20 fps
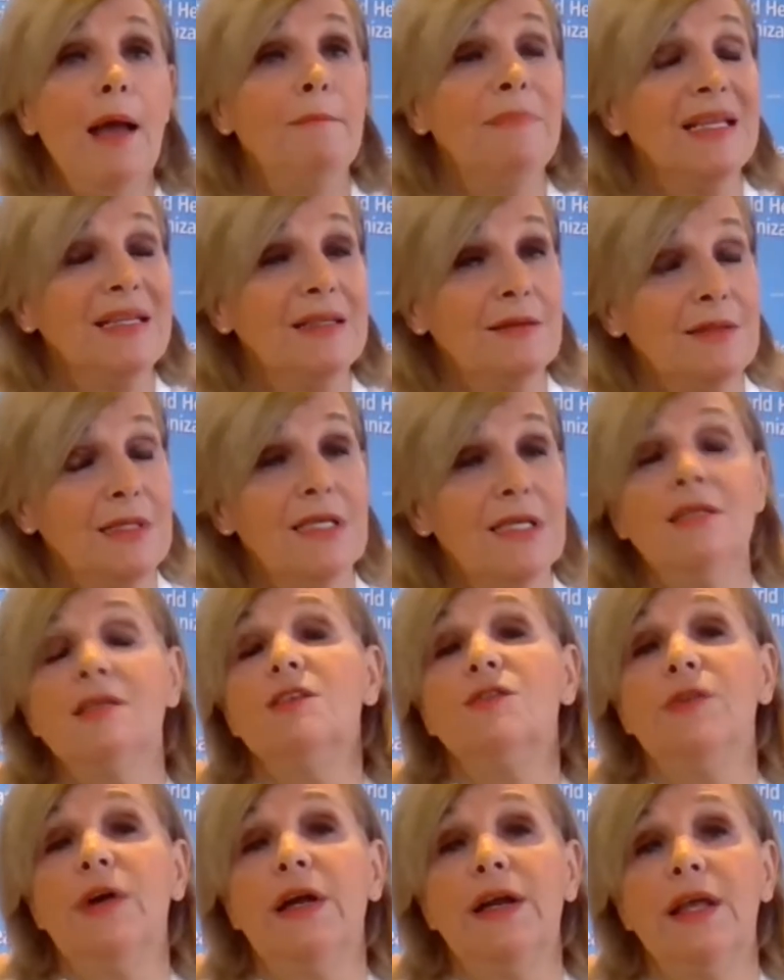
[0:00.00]
But this
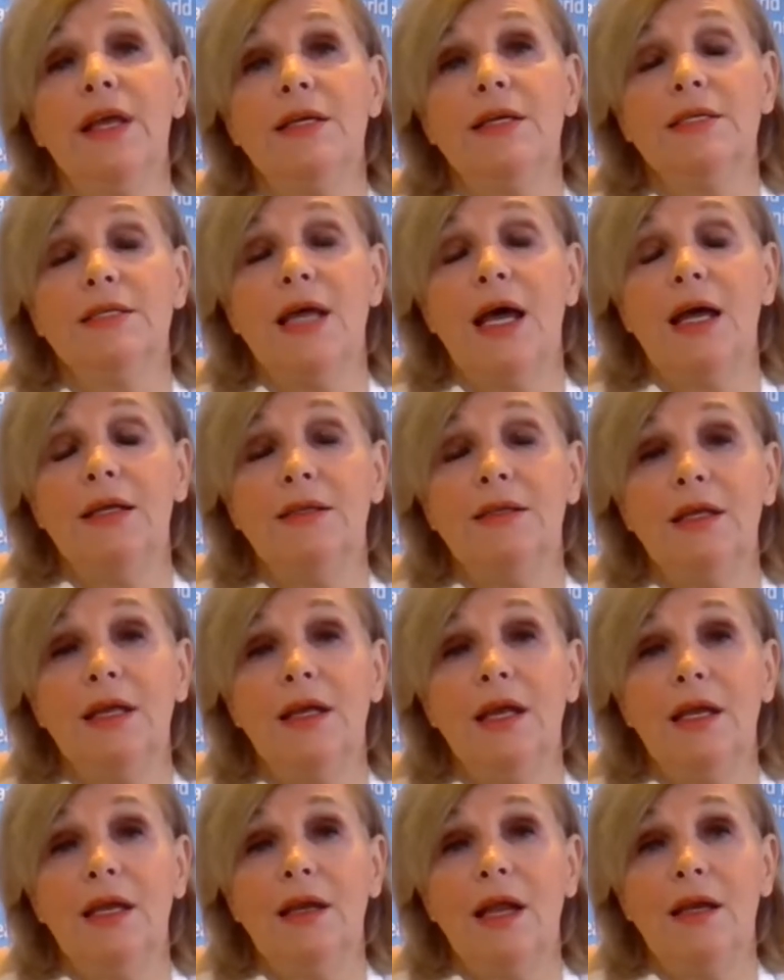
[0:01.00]
is very
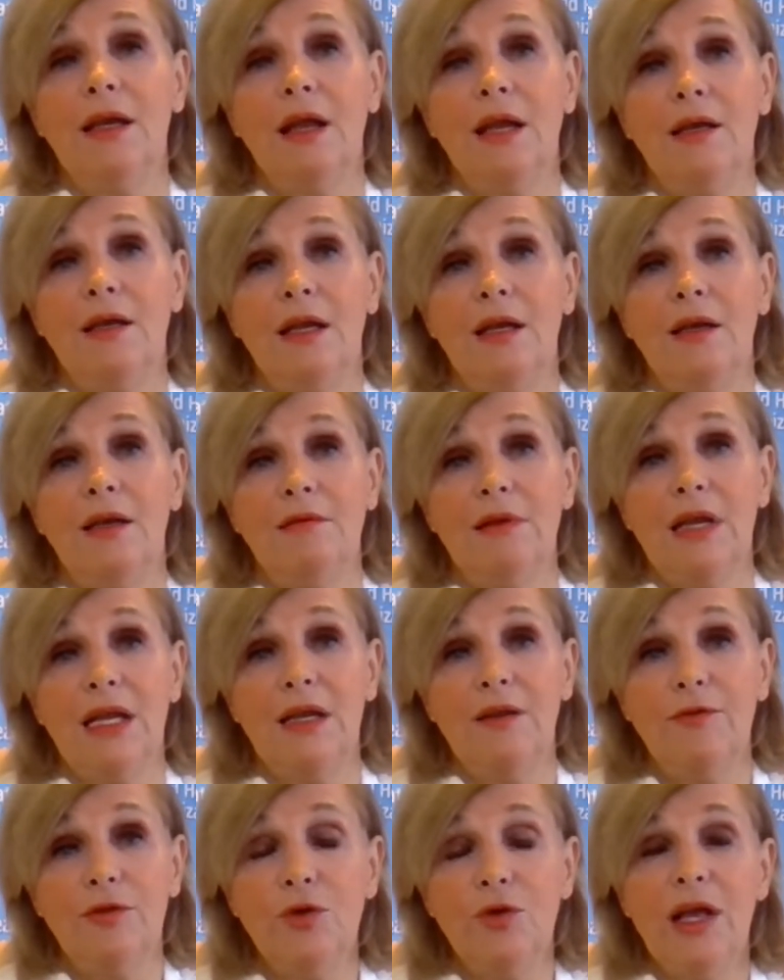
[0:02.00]
exciting, and
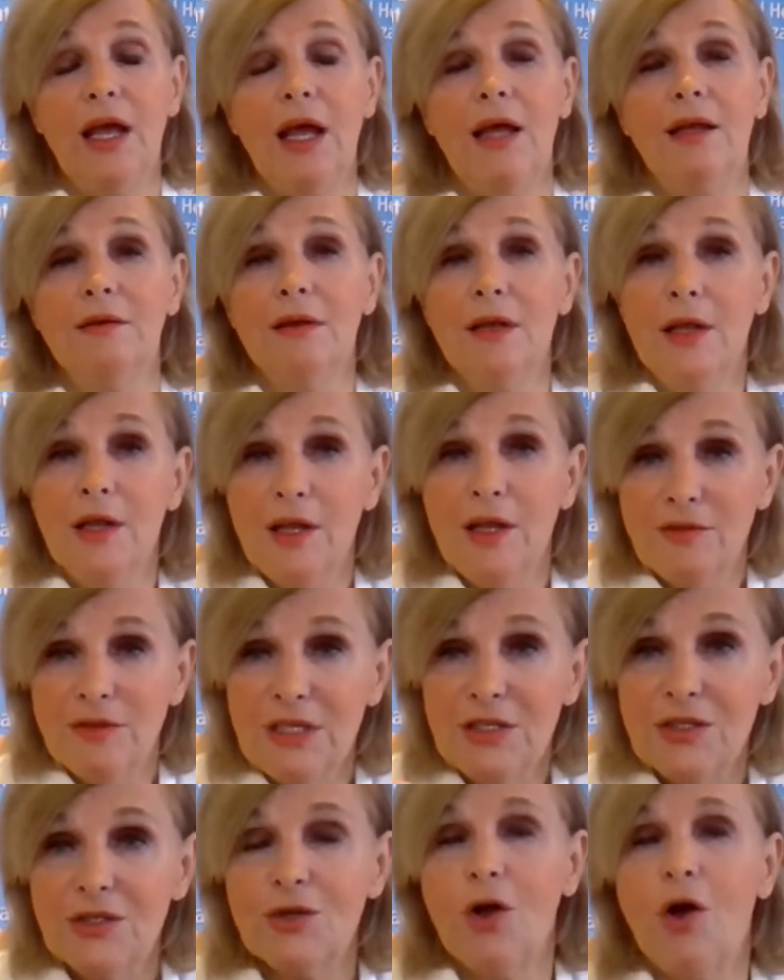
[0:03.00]
if you can
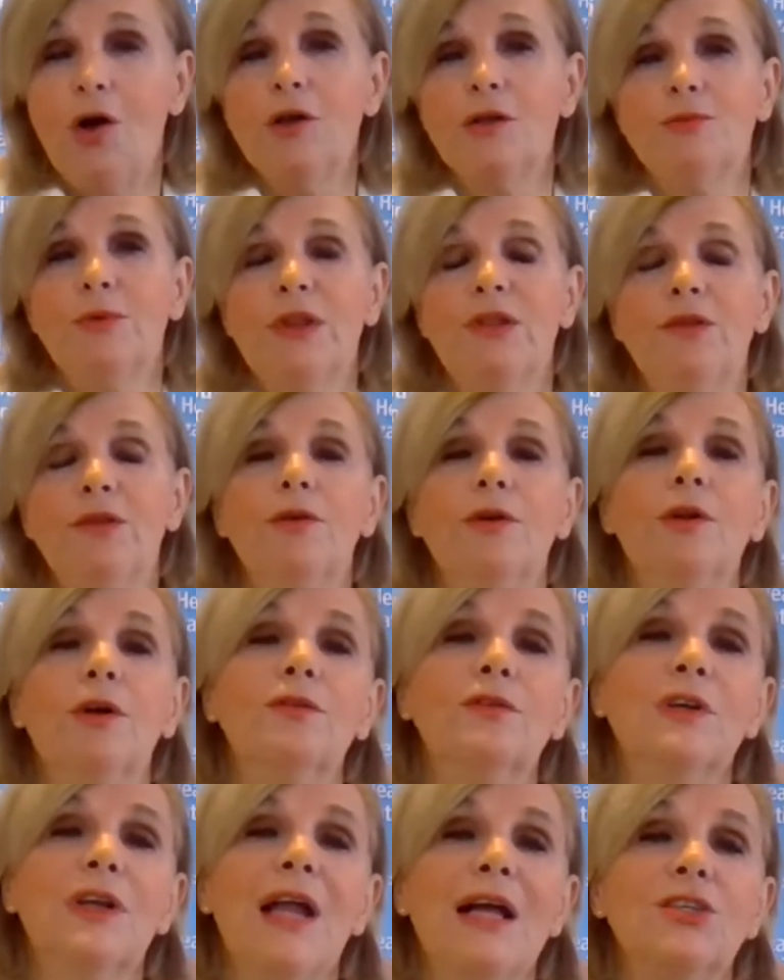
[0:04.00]
discuss with your
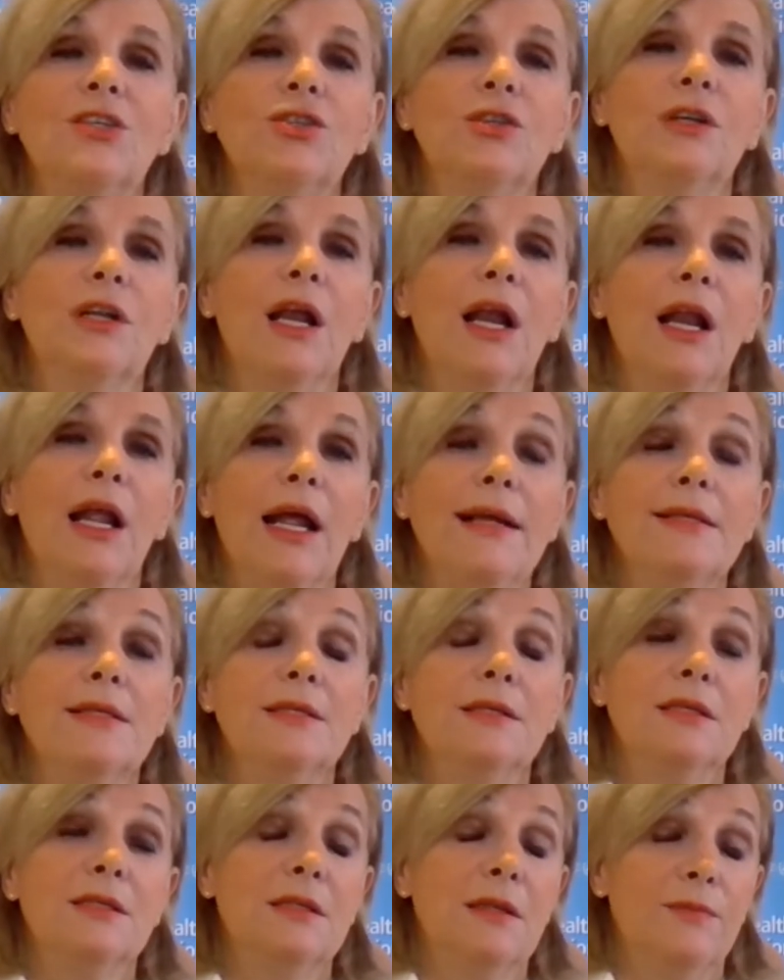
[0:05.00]
own national health
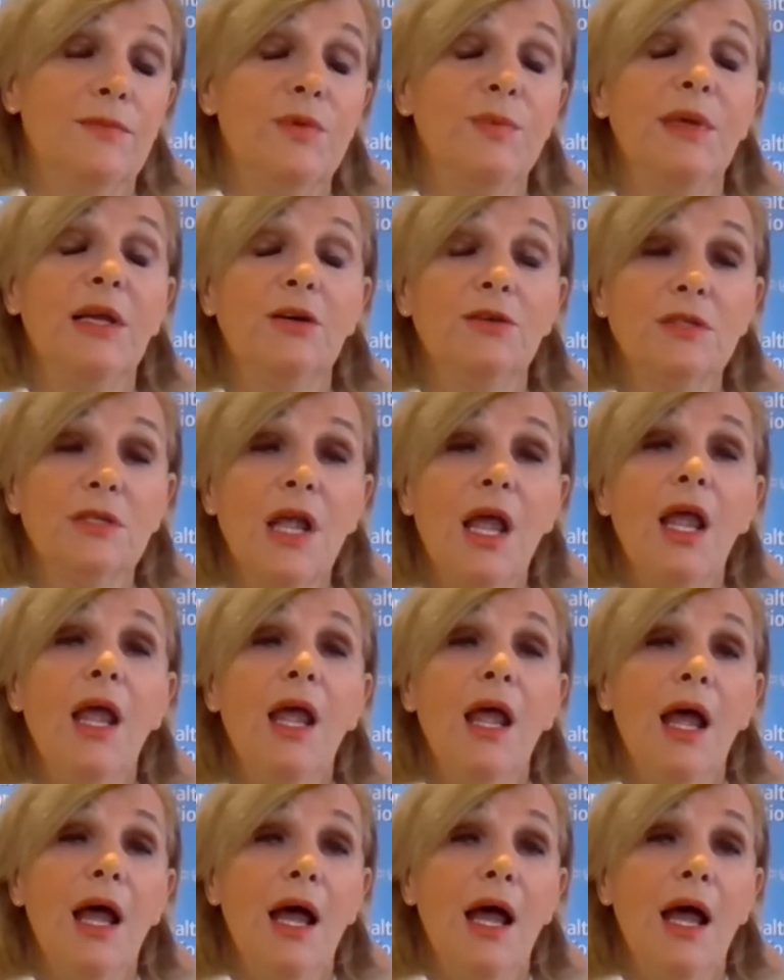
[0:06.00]
systems, because